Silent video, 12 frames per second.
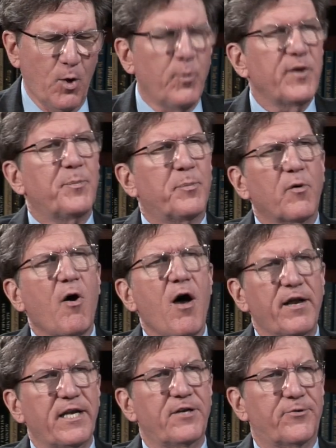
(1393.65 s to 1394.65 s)
with
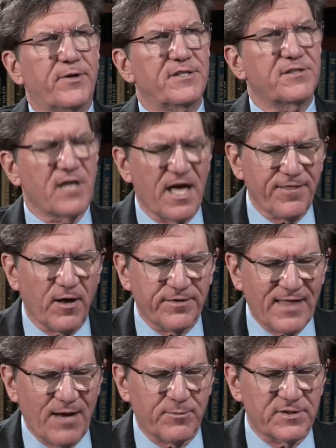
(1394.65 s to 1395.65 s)
broad interest. I
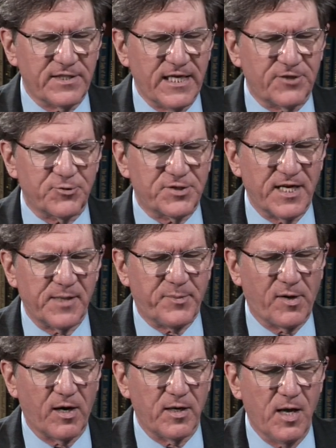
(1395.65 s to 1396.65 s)
thought that was the interesting
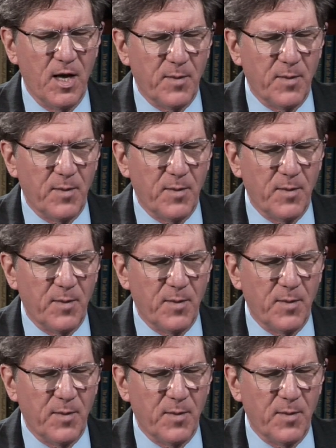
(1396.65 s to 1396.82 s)
part.